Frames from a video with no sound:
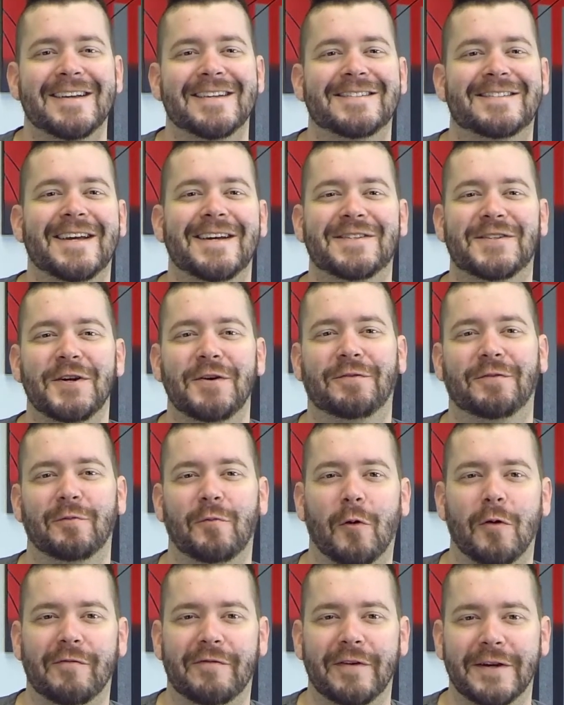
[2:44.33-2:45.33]
Stay tuned for
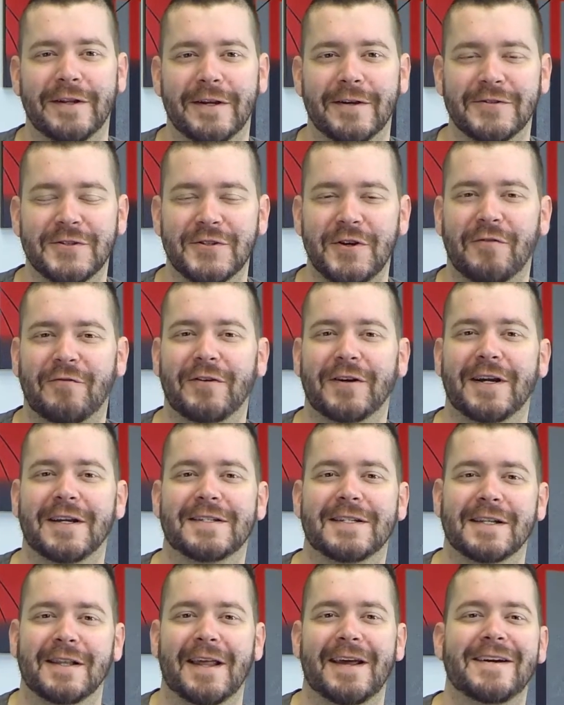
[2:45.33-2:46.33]
more videos, and don't
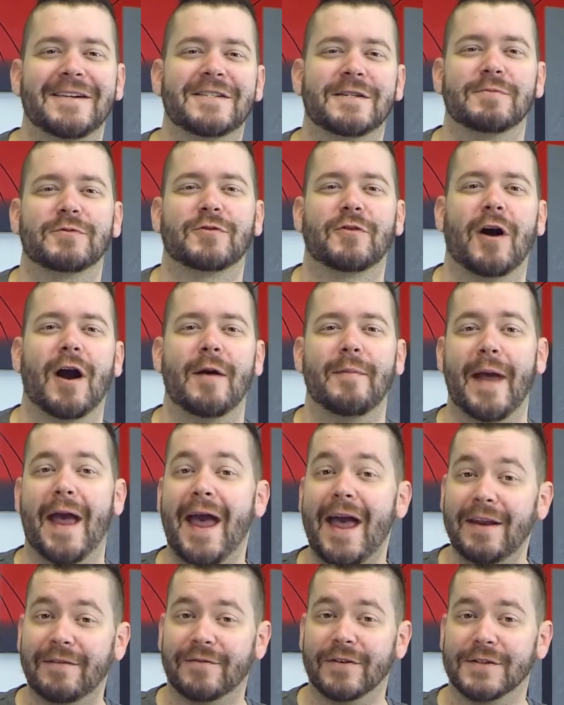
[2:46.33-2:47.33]
forget to like, subscribe,
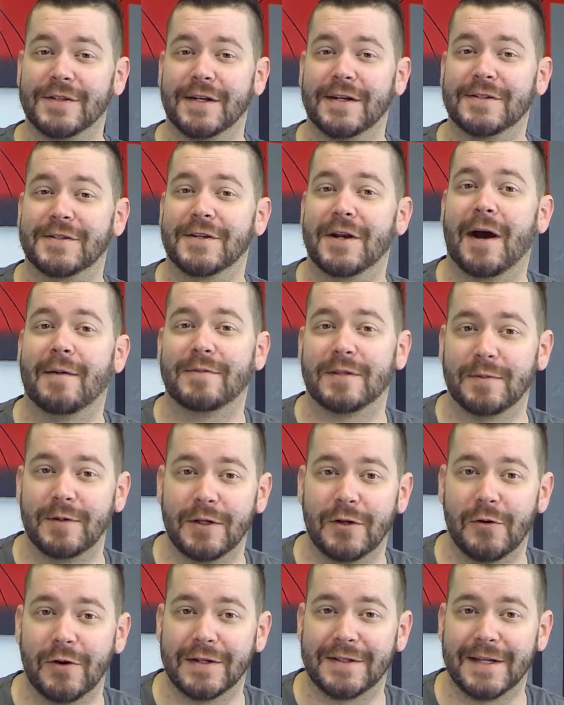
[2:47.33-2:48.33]
and visit us at
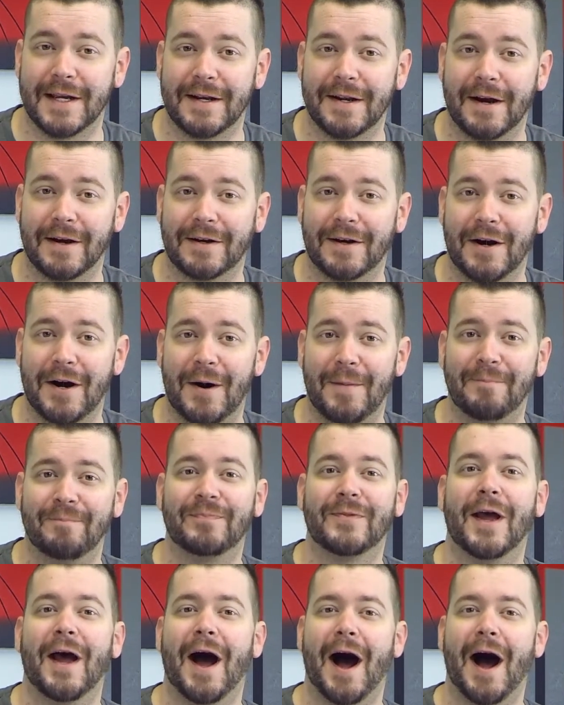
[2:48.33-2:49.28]
OptomaUSA.com.